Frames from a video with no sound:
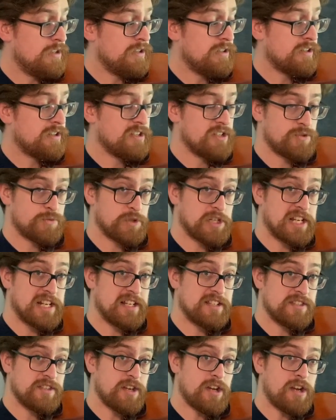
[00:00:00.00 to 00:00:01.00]
Because we're
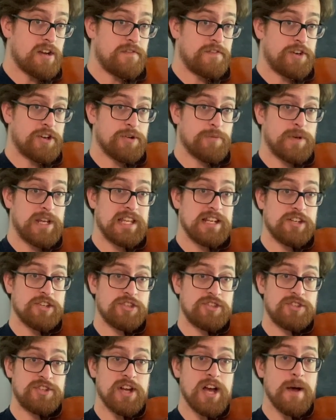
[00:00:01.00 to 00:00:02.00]
getting softer. We can
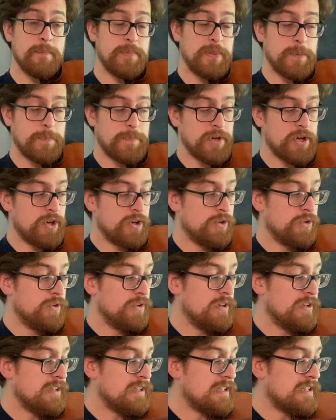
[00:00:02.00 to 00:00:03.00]
just stop the
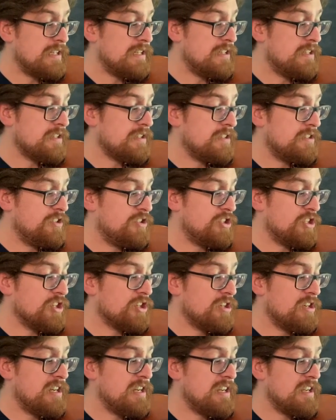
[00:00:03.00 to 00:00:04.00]
bow, and
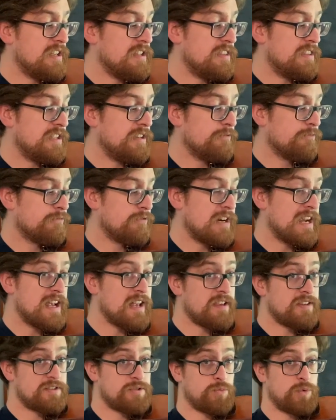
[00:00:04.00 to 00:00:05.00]
during the
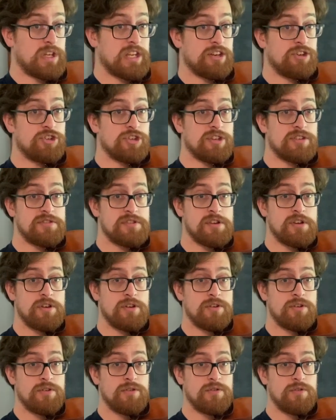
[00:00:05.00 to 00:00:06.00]
rest, we can just
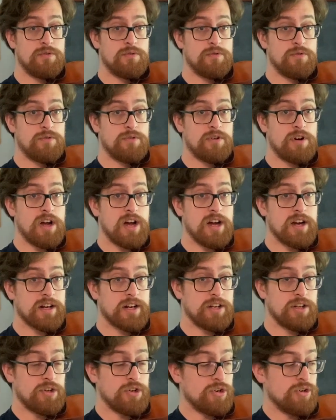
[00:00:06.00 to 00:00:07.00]
rock
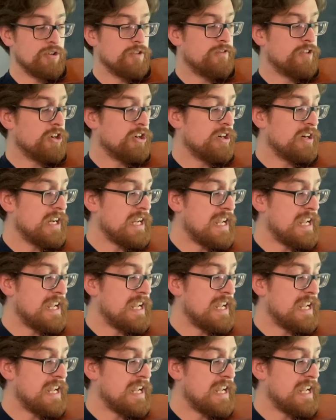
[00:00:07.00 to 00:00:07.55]
over.